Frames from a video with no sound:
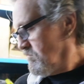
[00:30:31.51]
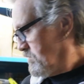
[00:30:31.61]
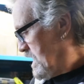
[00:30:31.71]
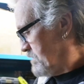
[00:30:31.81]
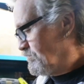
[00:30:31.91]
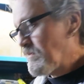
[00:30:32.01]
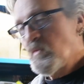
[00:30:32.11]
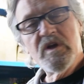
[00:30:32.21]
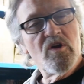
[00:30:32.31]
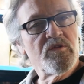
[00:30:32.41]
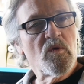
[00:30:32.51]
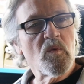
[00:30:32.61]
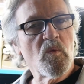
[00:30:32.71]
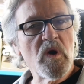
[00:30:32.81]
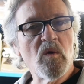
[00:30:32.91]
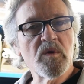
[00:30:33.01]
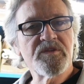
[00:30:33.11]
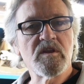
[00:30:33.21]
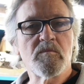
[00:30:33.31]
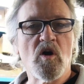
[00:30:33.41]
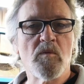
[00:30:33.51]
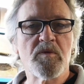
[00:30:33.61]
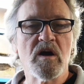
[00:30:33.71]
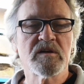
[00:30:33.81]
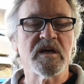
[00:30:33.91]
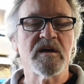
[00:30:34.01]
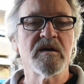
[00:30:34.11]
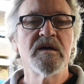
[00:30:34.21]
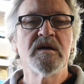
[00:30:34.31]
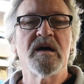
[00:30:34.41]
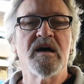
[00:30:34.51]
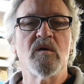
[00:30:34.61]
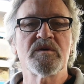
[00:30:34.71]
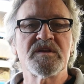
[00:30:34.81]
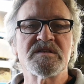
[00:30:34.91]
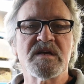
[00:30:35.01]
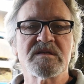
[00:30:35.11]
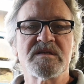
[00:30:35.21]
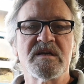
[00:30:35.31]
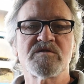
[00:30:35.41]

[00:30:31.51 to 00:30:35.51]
But we know that we're well within the ballpark there with these S&S